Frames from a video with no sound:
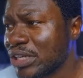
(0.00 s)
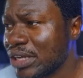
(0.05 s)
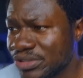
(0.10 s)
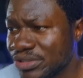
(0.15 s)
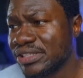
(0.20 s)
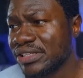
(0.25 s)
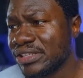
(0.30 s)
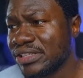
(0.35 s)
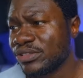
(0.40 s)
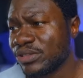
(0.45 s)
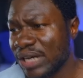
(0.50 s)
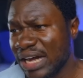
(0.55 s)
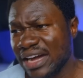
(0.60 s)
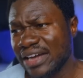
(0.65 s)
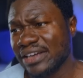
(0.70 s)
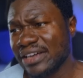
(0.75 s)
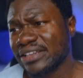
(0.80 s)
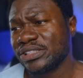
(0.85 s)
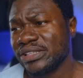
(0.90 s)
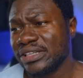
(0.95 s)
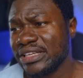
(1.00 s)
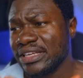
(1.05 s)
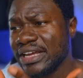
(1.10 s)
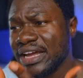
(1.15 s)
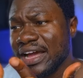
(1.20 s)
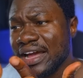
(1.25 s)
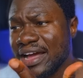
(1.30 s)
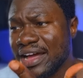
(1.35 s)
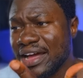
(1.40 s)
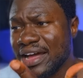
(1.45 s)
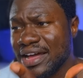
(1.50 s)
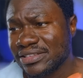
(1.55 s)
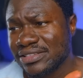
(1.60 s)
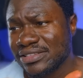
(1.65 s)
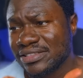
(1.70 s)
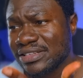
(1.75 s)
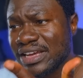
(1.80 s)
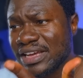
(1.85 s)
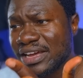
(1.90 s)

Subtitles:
Brazil actually has